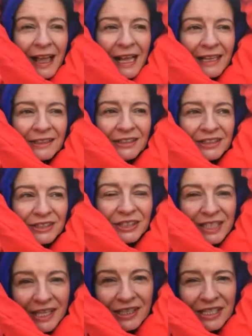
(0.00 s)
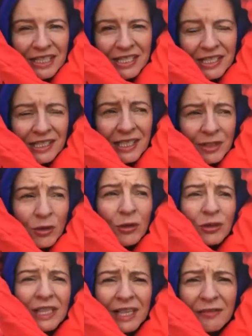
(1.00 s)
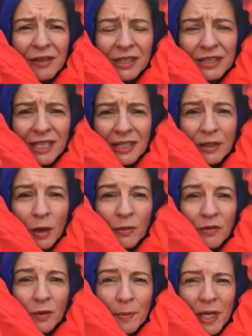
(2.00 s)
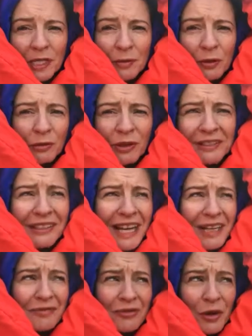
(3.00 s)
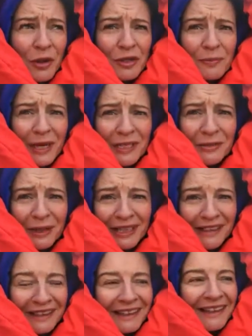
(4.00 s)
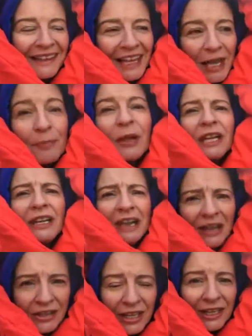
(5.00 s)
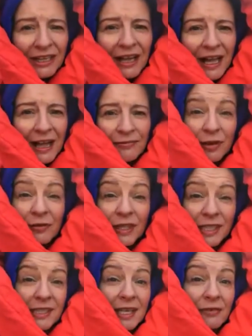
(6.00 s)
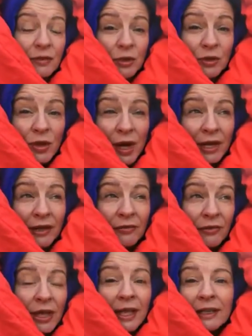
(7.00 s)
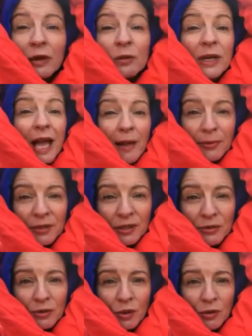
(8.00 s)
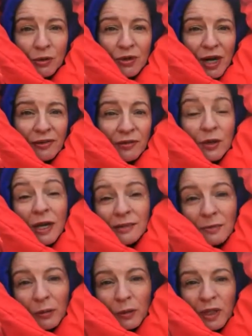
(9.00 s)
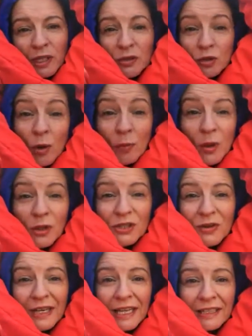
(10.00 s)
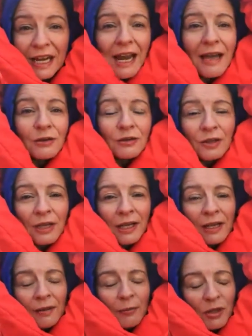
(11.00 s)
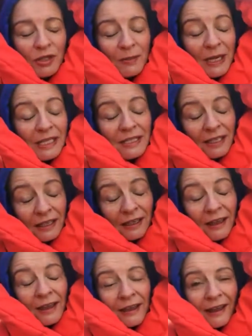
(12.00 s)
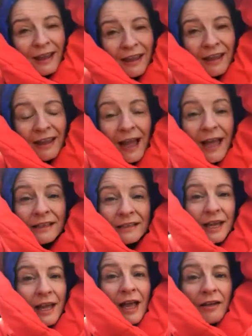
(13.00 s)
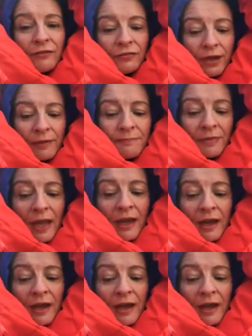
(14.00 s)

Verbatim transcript: And today the solicitor says, Oh, can I have a signed copy of your passport? Well, I'm 400 miles away. Uh, but luckily, I have everything saved on Drive. Now, we happen to use Google Drive. You guys might want to use Dropbox or any other cloud possibility. Uh, and I have um,